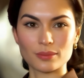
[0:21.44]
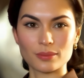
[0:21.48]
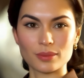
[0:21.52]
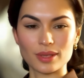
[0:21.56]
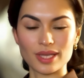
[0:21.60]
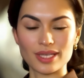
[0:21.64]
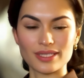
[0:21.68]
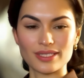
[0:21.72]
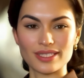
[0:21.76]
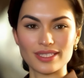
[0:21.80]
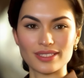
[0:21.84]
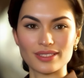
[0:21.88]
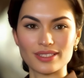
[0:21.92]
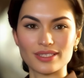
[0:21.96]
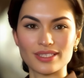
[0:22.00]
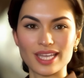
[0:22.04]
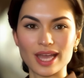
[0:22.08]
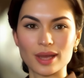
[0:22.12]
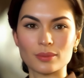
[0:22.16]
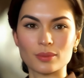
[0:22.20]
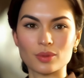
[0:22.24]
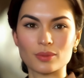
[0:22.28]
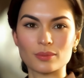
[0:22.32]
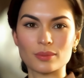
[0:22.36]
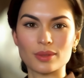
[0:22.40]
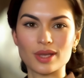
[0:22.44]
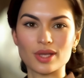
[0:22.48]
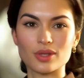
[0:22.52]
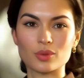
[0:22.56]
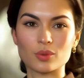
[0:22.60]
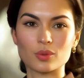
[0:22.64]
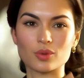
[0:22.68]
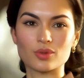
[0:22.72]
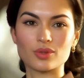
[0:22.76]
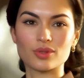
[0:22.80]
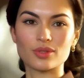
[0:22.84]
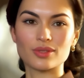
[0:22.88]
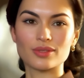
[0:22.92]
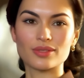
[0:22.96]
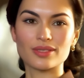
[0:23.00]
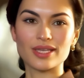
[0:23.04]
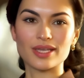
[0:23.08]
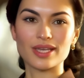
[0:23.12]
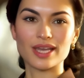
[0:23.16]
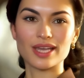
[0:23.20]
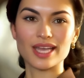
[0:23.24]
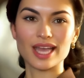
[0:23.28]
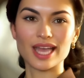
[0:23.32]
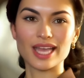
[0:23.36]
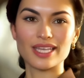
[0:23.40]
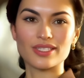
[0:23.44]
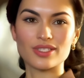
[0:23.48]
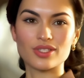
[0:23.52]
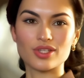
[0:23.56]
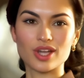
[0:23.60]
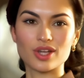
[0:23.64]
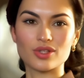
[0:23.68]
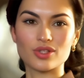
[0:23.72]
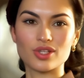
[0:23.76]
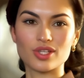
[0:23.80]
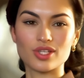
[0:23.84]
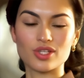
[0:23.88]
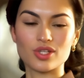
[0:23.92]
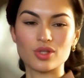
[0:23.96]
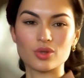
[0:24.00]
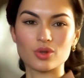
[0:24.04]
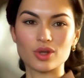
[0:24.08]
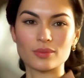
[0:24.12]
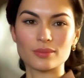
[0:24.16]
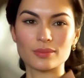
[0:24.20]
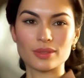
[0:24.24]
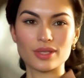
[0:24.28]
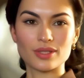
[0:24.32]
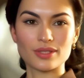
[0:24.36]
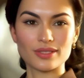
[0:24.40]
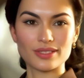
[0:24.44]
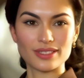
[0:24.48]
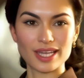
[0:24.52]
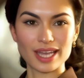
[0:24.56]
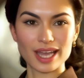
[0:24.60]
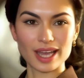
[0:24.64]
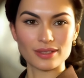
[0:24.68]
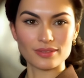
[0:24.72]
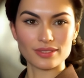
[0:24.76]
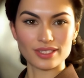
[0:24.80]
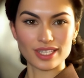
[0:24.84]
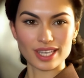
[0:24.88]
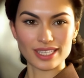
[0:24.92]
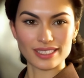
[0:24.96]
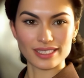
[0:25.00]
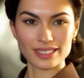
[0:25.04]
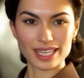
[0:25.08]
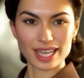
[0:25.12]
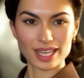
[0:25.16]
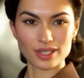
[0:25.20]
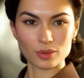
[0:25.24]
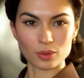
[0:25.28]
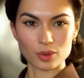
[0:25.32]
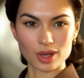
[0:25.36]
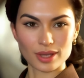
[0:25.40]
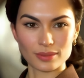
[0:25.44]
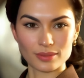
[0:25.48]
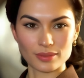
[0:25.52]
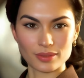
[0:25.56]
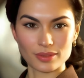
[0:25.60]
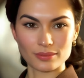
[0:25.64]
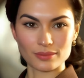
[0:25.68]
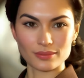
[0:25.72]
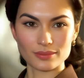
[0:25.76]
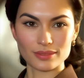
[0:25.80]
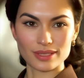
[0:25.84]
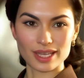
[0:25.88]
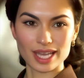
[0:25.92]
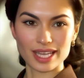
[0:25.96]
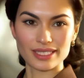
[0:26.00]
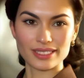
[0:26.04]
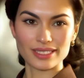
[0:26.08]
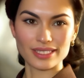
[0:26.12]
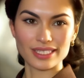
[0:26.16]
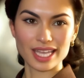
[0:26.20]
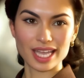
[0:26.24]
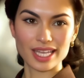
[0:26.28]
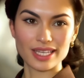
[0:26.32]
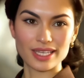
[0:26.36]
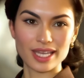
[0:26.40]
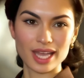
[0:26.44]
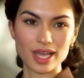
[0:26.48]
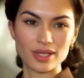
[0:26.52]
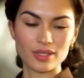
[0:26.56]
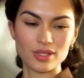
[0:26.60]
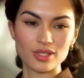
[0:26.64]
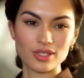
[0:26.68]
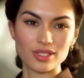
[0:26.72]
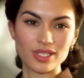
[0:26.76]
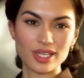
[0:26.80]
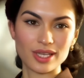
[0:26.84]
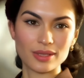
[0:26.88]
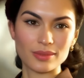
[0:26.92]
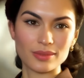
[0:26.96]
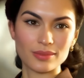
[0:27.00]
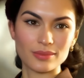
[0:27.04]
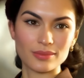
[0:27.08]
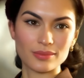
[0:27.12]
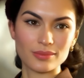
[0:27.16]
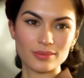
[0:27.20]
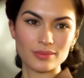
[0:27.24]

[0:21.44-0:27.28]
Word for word: But in this cyberpunk world, it's not just criminals I have to contend with, it's technology.